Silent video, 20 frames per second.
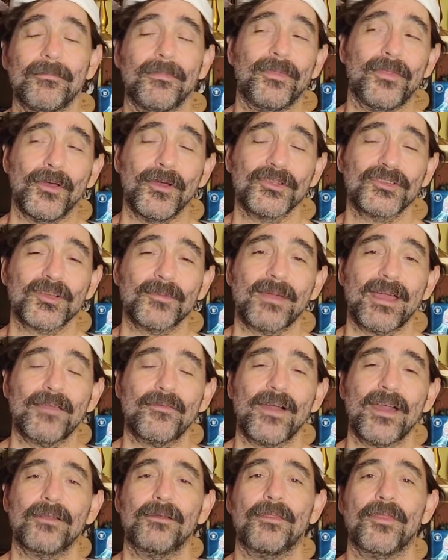Those are my
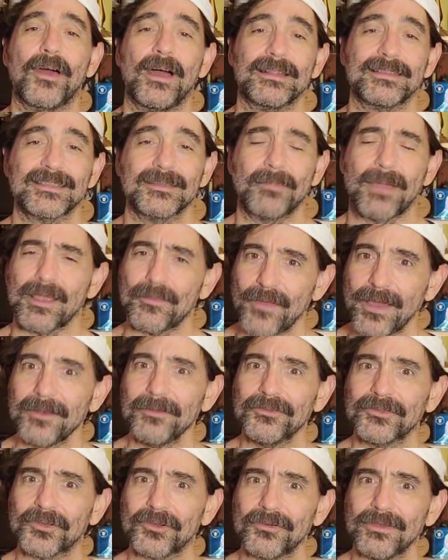final thoughts, my
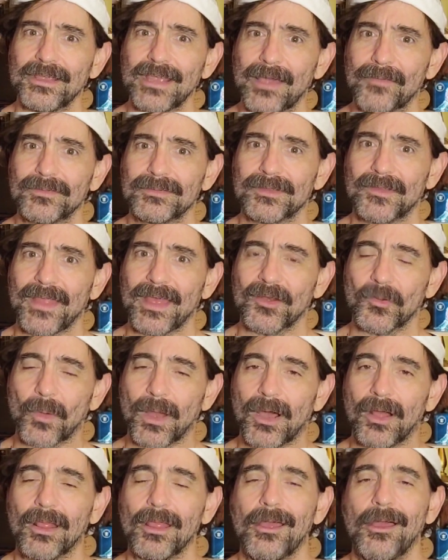final decree, haven't done that in a
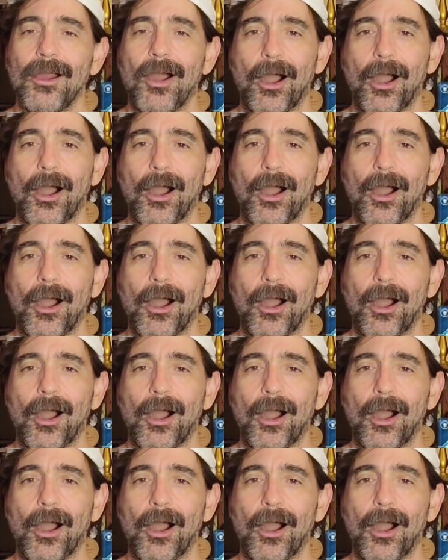while,